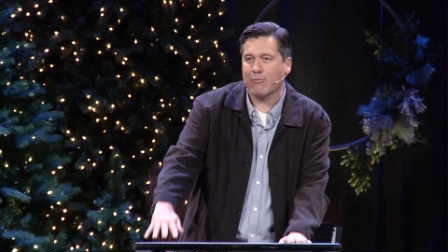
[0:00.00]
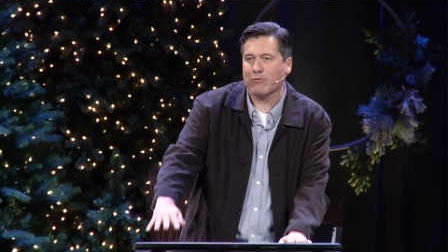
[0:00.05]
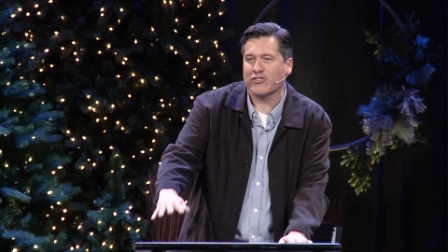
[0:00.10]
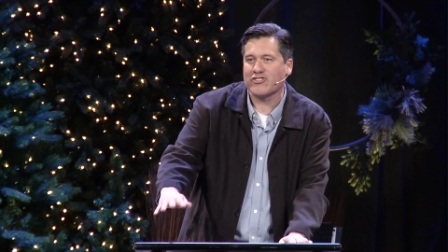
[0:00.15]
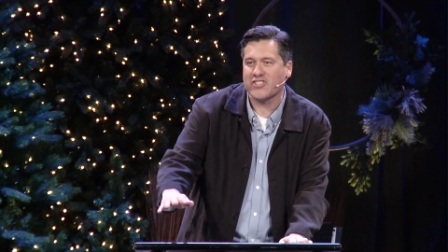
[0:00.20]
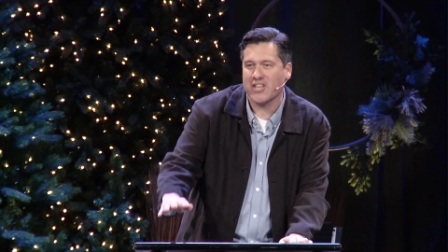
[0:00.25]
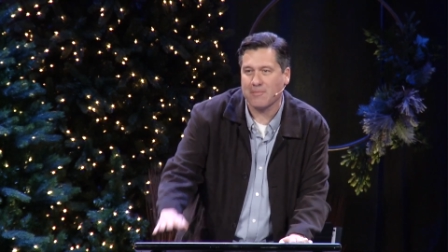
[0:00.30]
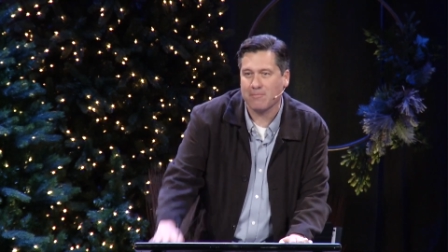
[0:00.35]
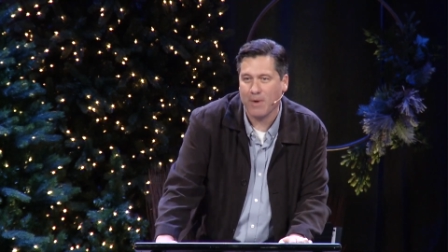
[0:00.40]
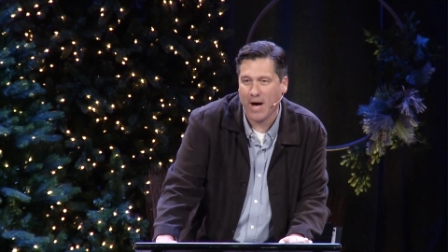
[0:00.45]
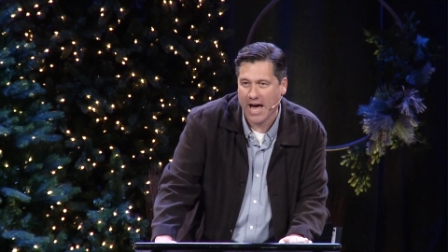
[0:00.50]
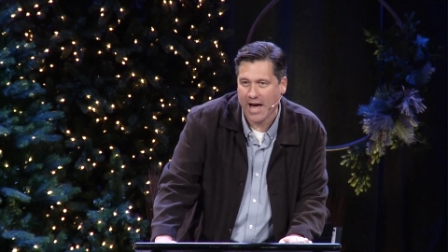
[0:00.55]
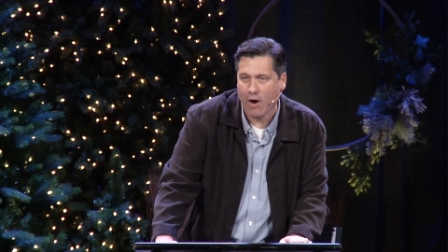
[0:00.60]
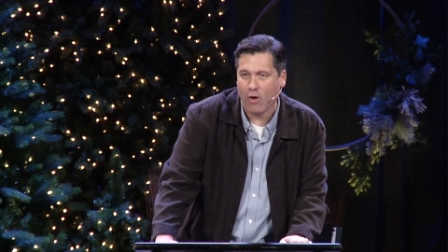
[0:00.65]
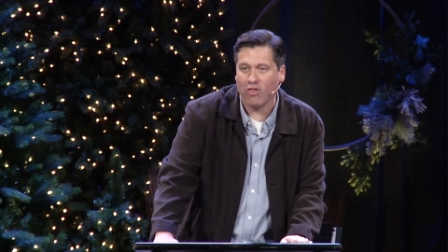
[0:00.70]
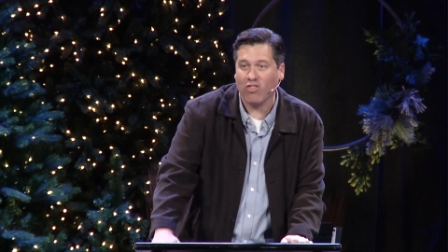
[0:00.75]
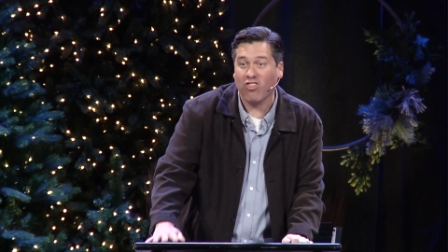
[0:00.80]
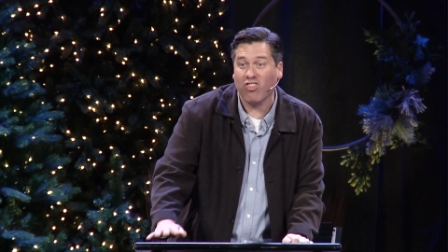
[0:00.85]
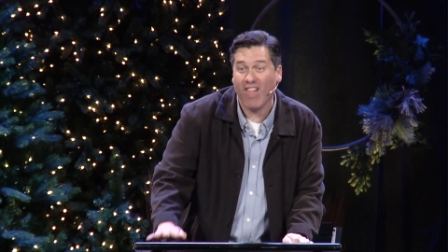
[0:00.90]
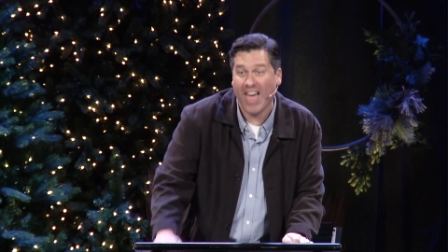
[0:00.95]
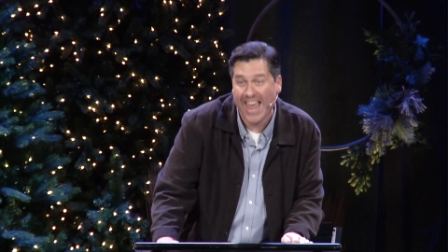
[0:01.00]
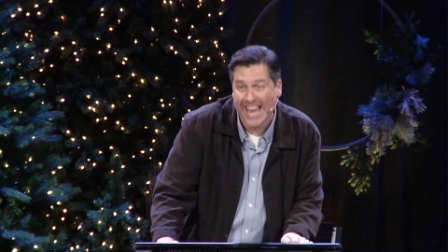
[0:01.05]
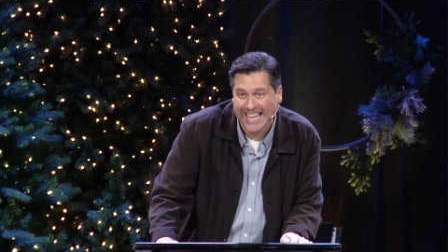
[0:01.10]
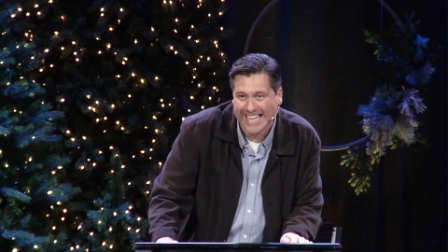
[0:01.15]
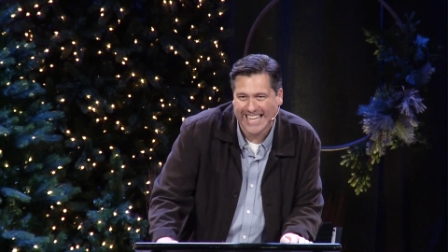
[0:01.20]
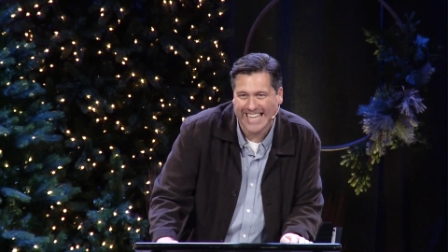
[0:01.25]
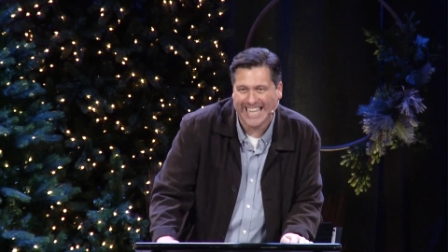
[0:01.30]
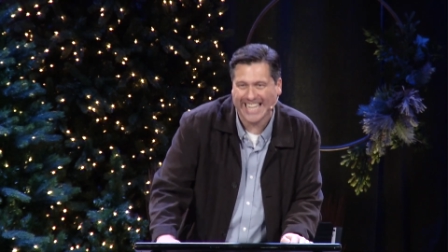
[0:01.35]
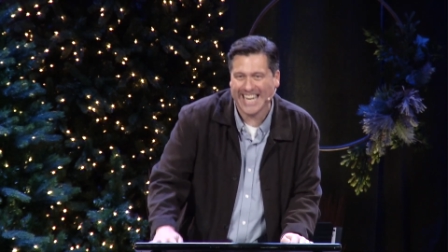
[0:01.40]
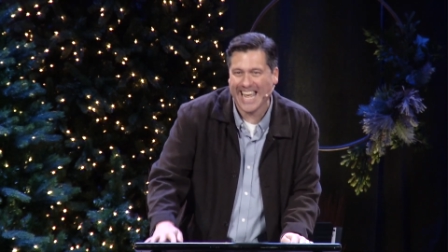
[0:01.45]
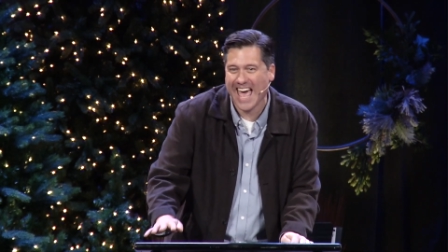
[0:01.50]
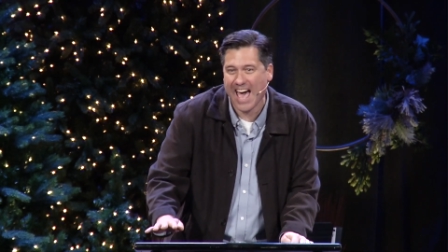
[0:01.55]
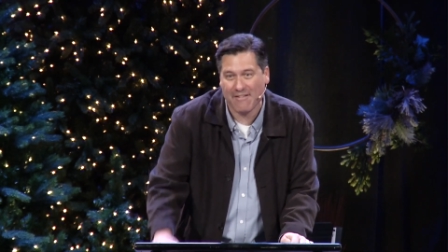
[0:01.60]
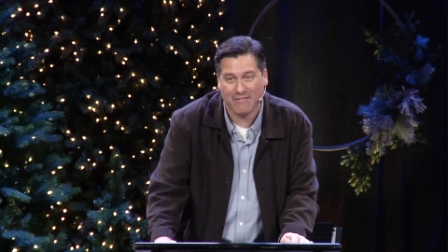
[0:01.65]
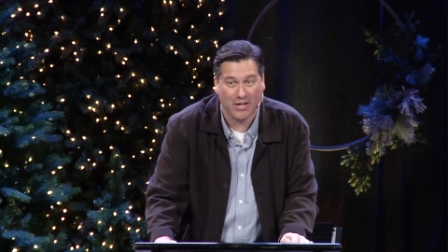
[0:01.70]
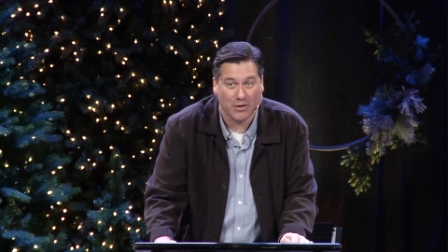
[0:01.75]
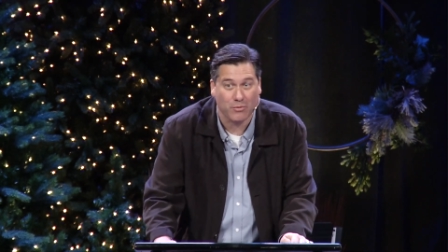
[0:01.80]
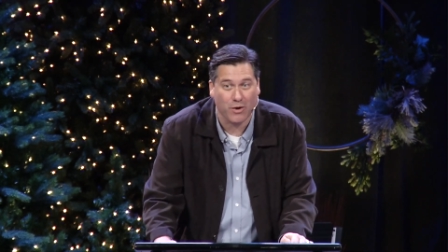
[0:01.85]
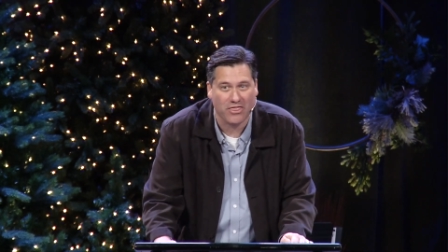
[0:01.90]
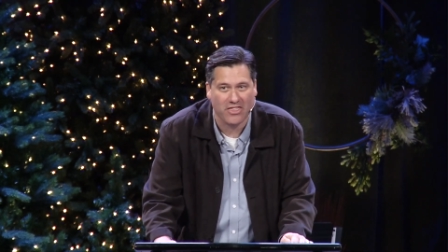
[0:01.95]
will sit by a lake in
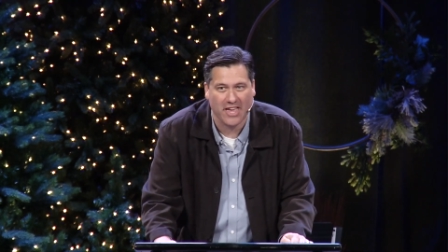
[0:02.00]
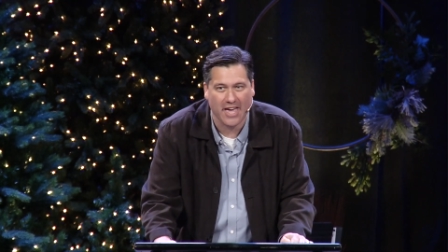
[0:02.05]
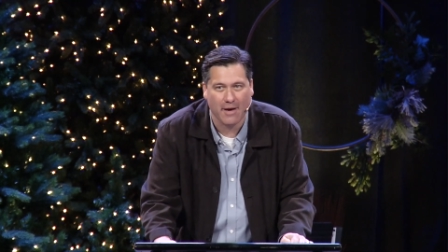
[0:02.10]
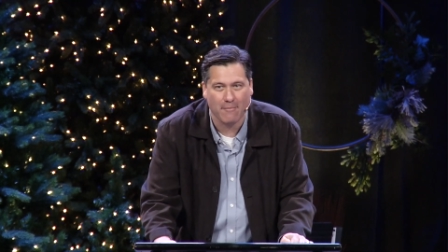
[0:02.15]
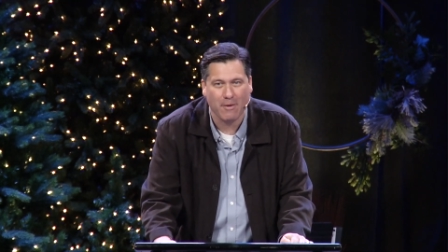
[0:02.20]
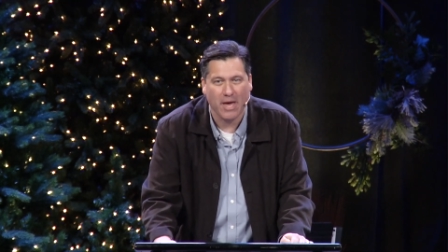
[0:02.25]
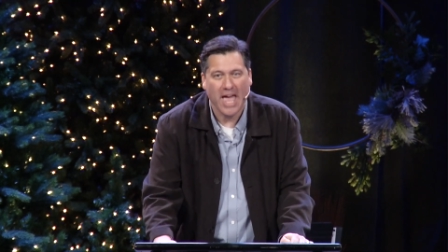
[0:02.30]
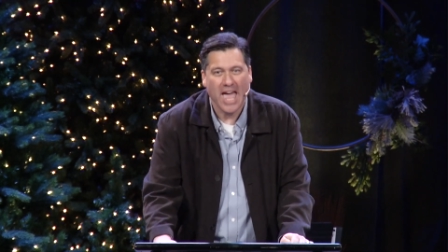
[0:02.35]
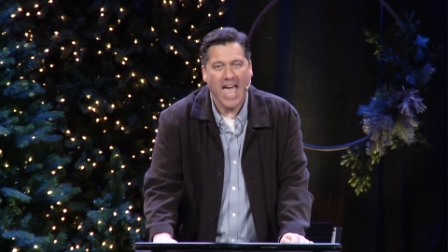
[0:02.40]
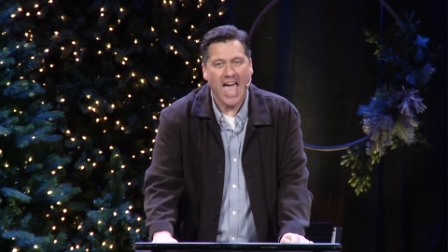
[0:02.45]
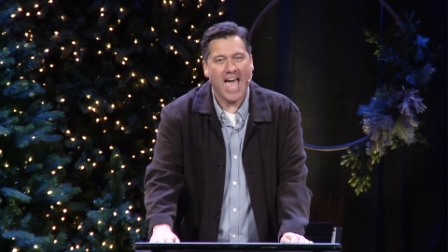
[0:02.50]
heaven with him